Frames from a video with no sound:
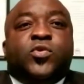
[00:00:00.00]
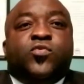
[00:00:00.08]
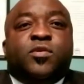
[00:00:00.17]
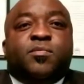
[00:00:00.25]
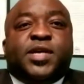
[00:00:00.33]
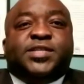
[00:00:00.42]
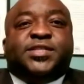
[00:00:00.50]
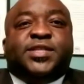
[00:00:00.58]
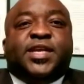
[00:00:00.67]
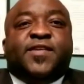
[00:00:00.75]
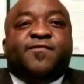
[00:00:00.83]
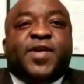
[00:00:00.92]
We must
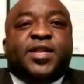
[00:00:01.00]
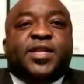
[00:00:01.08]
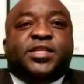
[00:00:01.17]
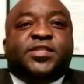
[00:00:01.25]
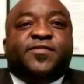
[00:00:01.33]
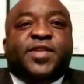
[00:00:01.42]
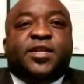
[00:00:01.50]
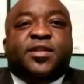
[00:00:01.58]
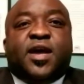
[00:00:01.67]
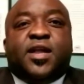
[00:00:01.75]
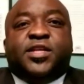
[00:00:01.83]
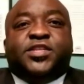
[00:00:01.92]
take advantage of
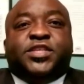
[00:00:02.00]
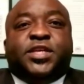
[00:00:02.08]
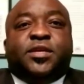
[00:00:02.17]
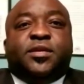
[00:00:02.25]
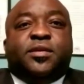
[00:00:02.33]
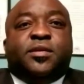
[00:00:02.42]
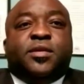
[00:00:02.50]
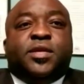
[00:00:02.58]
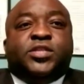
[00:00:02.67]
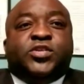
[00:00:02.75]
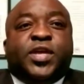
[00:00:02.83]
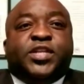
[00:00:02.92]
technology
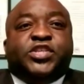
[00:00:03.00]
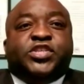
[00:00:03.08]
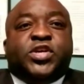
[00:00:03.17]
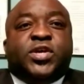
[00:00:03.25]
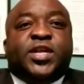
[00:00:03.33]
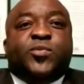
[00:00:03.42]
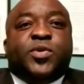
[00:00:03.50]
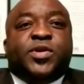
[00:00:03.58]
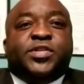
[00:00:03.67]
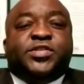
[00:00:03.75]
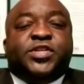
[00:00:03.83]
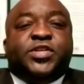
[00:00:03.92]
to ensure that we
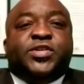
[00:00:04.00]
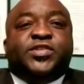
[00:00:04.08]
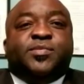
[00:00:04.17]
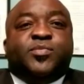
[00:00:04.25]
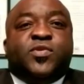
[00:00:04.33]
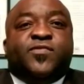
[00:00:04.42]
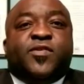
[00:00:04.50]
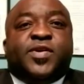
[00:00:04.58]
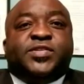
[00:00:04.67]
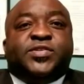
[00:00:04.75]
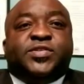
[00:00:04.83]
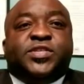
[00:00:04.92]
continue to move our
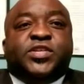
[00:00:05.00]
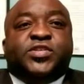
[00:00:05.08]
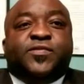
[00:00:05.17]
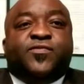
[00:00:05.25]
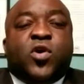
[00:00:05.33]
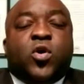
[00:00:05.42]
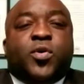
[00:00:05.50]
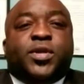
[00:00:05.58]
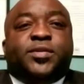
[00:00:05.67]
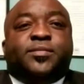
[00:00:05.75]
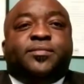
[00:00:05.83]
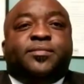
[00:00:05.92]
association forward.
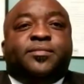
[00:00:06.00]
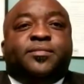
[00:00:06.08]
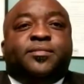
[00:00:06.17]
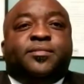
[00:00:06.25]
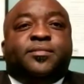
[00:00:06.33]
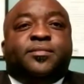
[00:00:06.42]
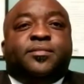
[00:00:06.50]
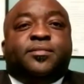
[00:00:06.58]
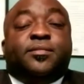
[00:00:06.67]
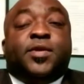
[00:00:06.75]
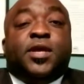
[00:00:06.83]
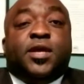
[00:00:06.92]

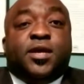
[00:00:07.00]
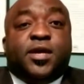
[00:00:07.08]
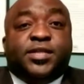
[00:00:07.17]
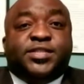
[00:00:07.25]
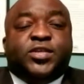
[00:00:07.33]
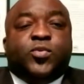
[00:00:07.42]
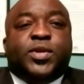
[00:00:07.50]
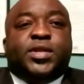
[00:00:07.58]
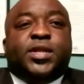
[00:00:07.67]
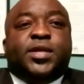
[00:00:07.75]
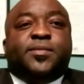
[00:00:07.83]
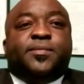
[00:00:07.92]

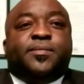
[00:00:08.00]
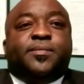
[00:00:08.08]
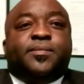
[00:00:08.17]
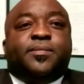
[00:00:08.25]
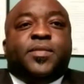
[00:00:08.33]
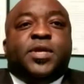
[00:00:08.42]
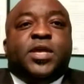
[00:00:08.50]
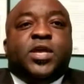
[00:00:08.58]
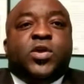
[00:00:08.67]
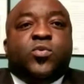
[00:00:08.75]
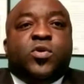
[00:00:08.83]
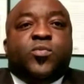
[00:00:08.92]
Consequently,
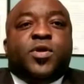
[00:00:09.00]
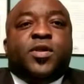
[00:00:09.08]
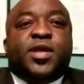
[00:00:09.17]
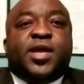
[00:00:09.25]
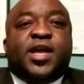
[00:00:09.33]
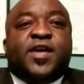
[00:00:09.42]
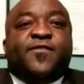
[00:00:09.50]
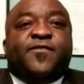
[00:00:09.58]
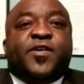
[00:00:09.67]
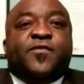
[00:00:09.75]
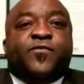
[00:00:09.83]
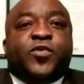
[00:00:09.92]
we will have
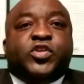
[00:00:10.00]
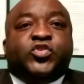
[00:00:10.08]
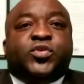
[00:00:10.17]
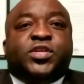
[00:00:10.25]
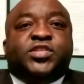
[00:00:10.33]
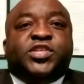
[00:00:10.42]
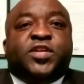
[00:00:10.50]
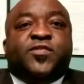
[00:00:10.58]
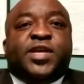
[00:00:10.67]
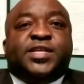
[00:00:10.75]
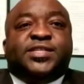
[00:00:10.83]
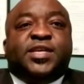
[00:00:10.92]
a virtual
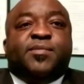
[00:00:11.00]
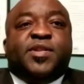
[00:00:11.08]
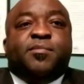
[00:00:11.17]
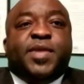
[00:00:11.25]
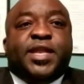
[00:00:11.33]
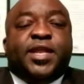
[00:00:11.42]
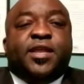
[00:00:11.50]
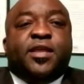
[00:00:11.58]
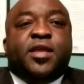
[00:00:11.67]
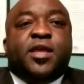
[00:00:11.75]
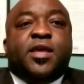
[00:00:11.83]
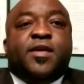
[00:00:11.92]
General Assembly meeting
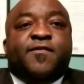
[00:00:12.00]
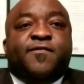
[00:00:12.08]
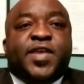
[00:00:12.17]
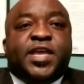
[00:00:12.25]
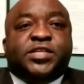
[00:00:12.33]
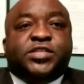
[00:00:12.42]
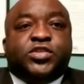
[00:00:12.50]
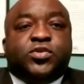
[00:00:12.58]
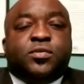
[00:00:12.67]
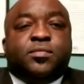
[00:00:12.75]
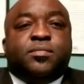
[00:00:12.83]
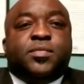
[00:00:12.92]
via
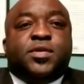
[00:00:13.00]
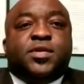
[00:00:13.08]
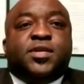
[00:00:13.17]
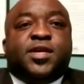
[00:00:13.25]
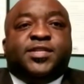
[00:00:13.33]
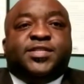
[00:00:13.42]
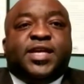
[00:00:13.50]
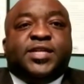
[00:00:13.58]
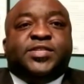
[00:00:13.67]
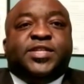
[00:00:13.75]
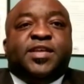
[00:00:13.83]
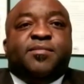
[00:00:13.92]
Zoom on
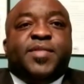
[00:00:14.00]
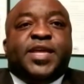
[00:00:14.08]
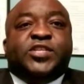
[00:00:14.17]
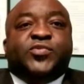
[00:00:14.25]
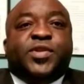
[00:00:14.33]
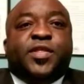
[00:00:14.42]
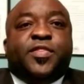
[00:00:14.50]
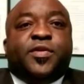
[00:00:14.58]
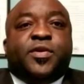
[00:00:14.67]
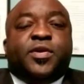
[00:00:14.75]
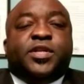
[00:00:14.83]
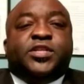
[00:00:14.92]
Saturday, May
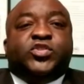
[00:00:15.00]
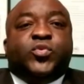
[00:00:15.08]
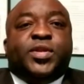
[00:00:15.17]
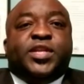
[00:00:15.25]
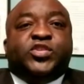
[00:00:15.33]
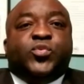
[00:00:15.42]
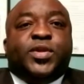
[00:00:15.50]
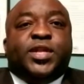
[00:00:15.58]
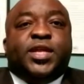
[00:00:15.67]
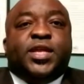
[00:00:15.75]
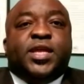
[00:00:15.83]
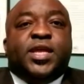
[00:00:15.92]
23rd,
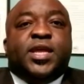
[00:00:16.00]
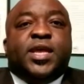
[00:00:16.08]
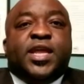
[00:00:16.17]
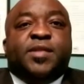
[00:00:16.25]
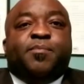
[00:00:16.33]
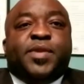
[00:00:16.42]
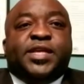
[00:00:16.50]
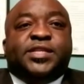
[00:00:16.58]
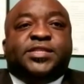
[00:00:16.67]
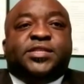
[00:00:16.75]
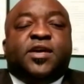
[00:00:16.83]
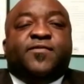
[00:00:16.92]
2020, in
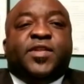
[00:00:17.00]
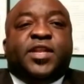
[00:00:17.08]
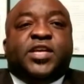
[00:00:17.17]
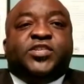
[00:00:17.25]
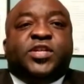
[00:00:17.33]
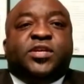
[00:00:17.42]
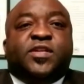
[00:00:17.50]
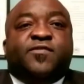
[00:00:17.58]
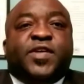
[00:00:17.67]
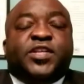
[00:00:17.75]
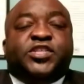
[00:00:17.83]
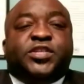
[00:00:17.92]
place of the National
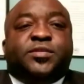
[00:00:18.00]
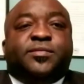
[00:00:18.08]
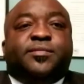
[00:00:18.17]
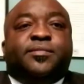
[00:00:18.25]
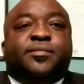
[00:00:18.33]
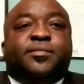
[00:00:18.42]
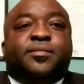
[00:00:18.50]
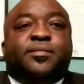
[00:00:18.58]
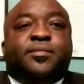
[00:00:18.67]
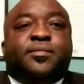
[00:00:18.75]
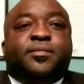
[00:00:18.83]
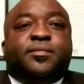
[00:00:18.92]
Convention.
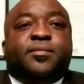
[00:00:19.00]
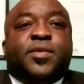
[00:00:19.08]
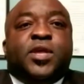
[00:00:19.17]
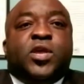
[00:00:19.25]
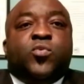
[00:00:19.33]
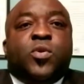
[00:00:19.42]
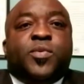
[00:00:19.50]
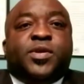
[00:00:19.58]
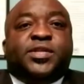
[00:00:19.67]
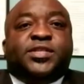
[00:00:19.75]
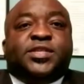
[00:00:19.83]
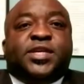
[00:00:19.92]
We will
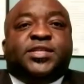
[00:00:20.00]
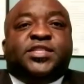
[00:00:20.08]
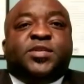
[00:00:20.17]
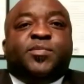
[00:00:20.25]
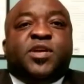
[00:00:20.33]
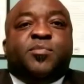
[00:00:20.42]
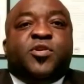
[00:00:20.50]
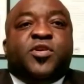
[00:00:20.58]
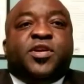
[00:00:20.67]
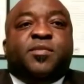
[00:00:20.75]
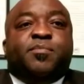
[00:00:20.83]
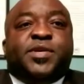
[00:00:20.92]
discuss Sober
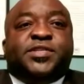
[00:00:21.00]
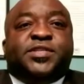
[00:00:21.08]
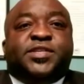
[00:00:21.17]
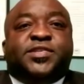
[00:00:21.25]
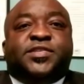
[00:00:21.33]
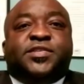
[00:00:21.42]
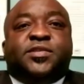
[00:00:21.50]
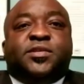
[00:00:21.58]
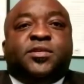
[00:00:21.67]
America business,